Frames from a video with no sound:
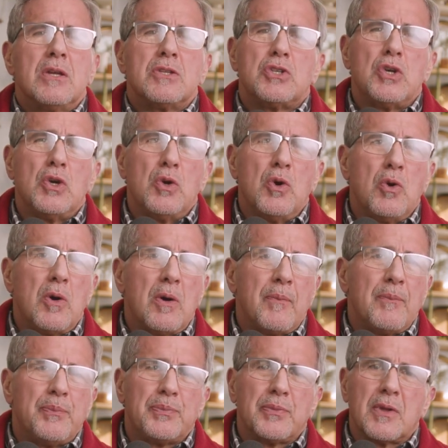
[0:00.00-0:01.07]
to
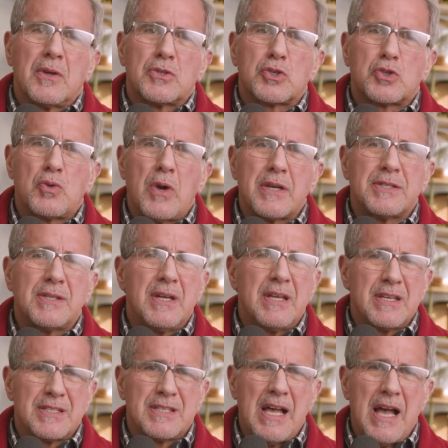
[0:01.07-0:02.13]
stress and
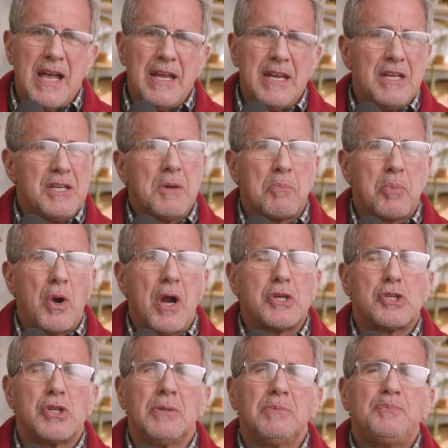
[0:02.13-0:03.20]
anxiety and
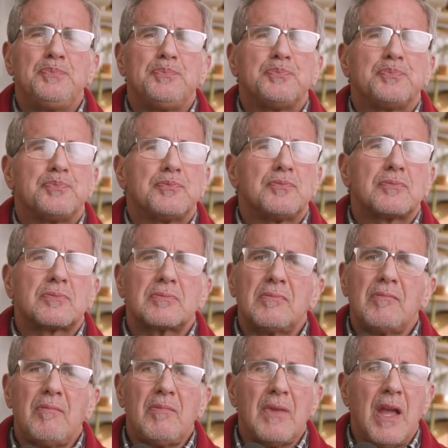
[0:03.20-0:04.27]
depression
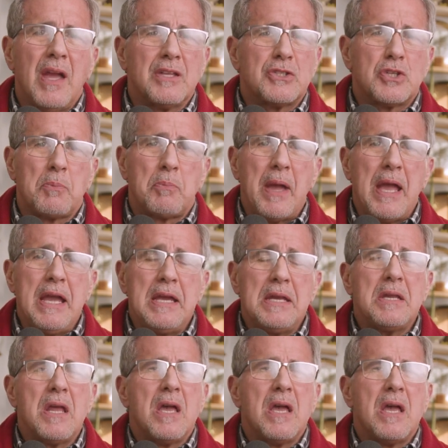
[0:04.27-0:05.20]
and to pain,